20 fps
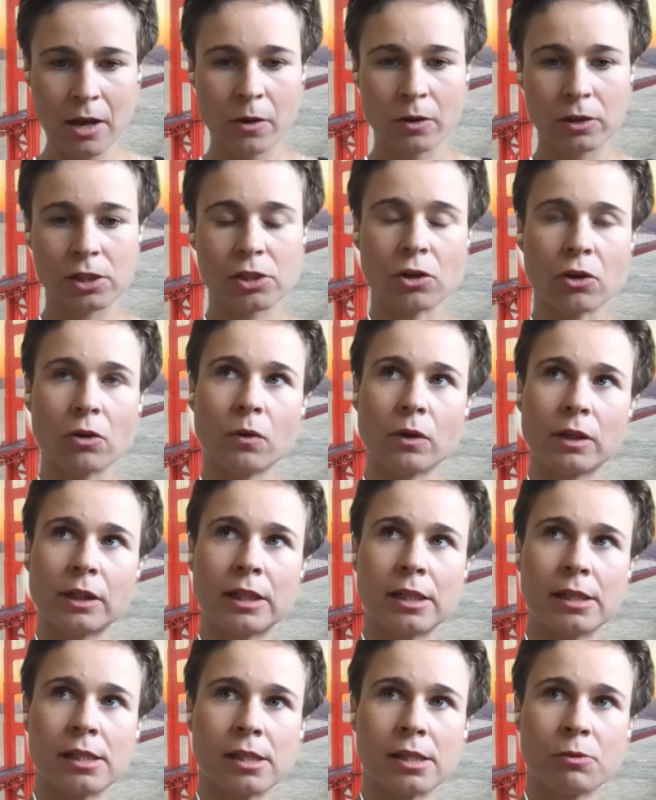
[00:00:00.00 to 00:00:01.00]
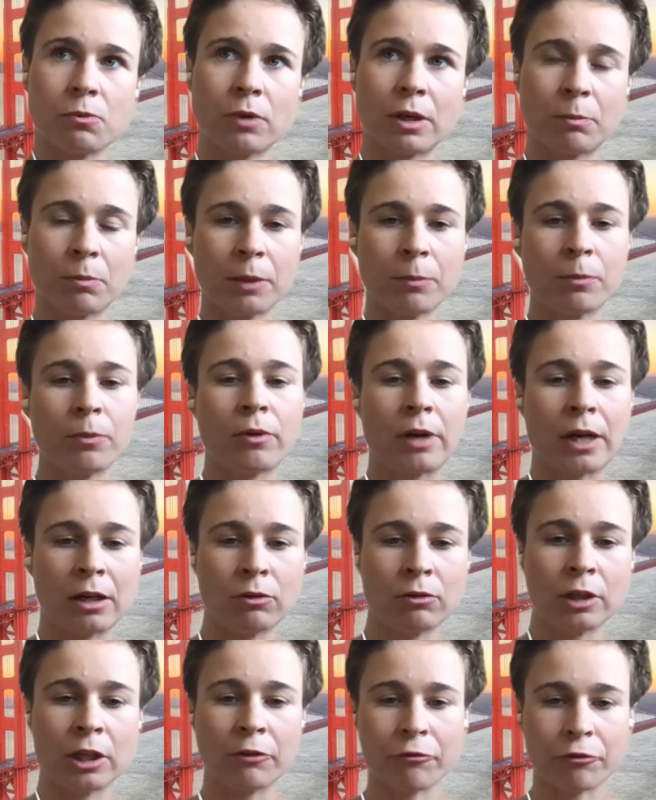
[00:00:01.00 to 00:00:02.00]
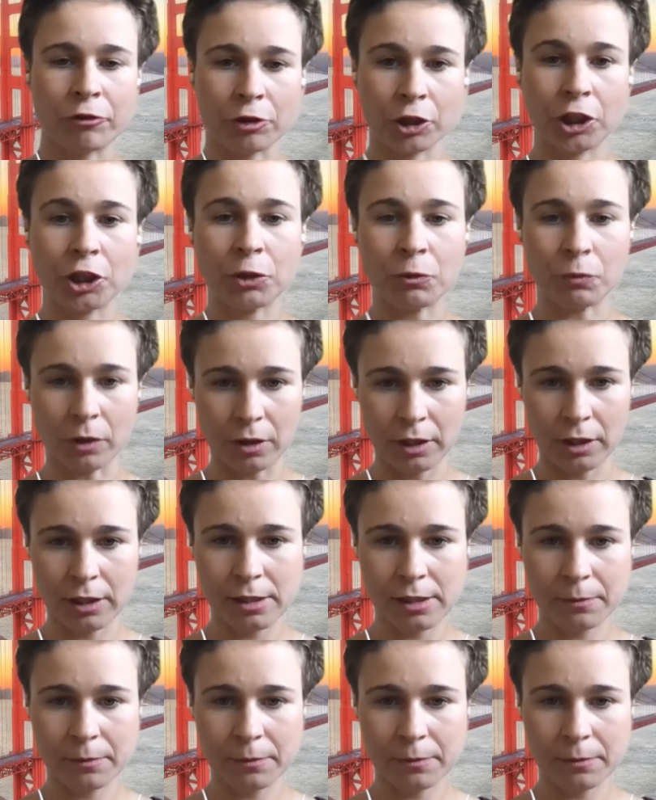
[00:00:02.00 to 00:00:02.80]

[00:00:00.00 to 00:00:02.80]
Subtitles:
So this is where people are looking for keywords